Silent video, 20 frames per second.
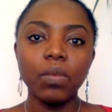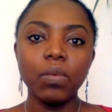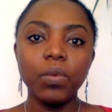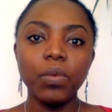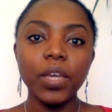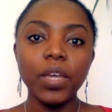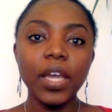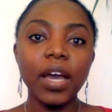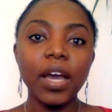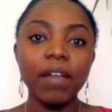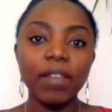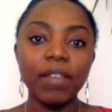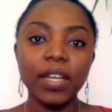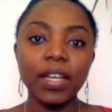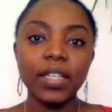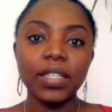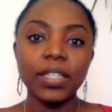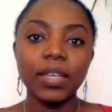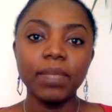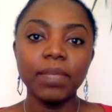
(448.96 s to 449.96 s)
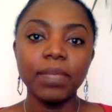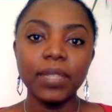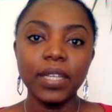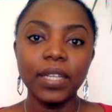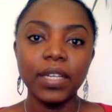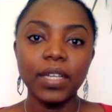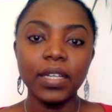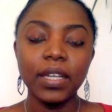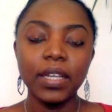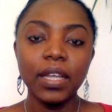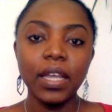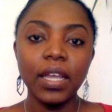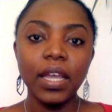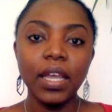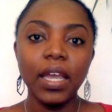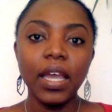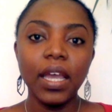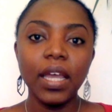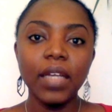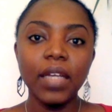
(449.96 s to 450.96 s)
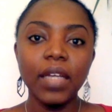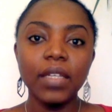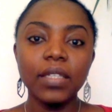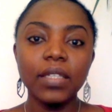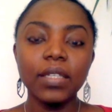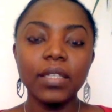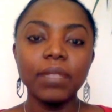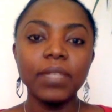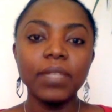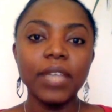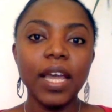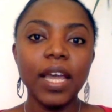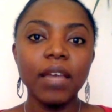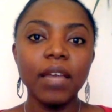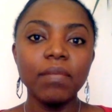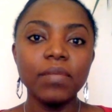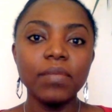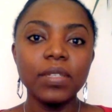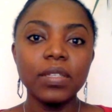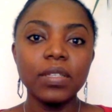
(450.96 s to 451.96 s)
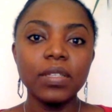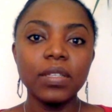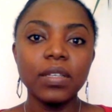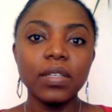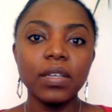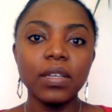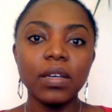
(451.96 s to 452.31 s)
we have accepted, and sometimes